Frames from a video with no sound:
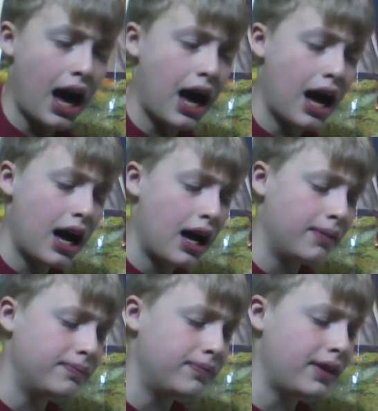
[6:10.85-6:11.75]

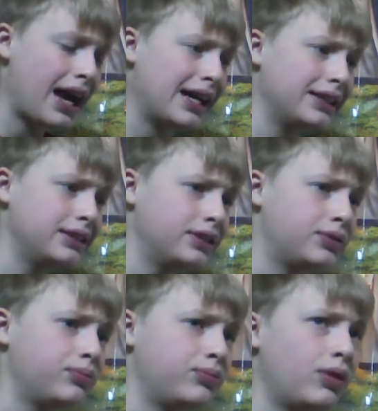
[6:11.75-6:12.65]
and
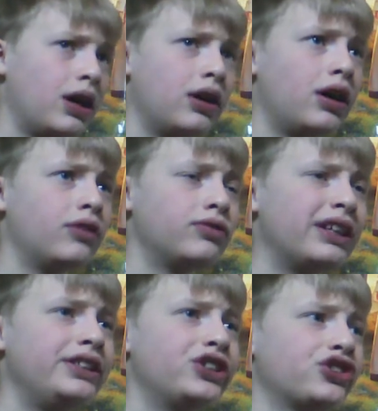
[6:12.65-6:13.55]
a
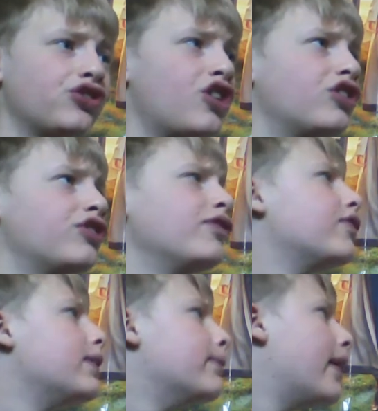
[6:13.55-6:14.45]
really strong
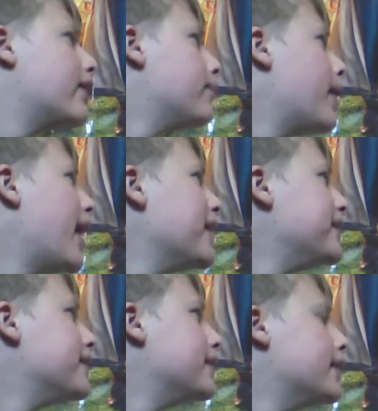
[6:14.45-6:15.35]
female companion.